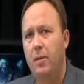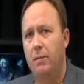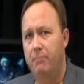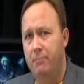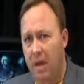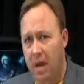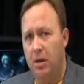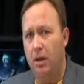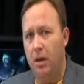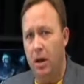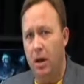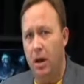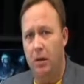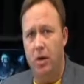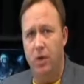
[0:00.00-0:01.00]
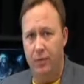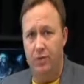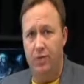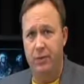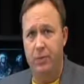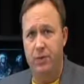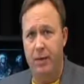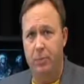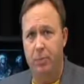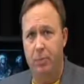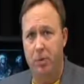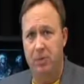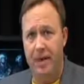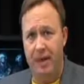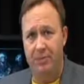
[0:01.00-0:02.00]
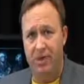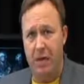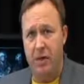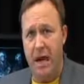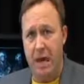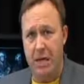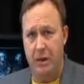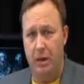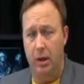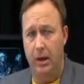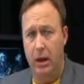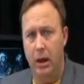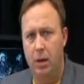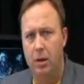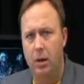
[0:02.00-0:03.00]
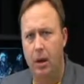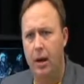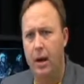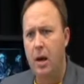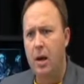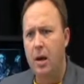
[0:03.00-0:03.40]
The media, I don't know if you've seen the same reports I've seen nationally and locally,